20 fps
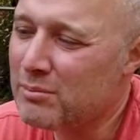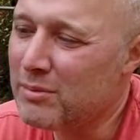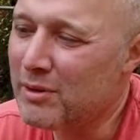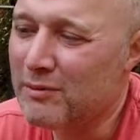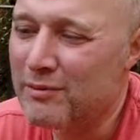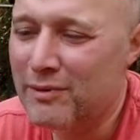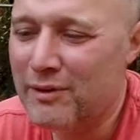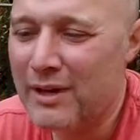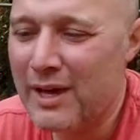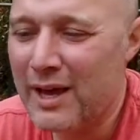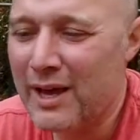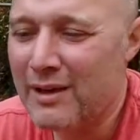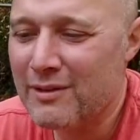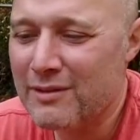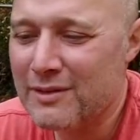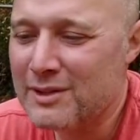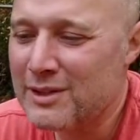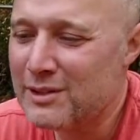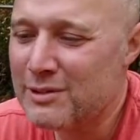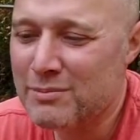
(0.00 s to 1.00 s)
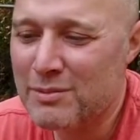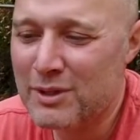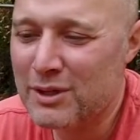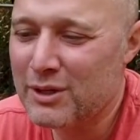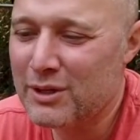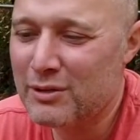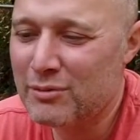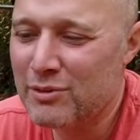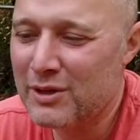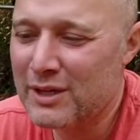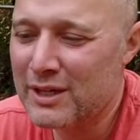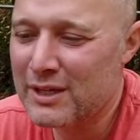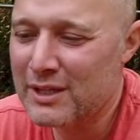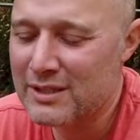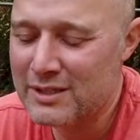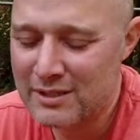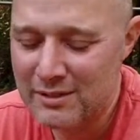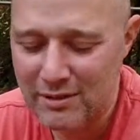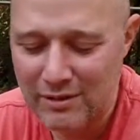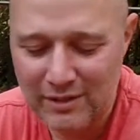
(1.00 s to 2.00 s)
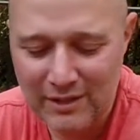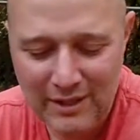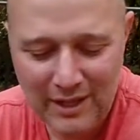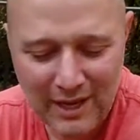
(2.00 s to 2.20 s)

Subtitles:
But for now, this has been a good way to get started.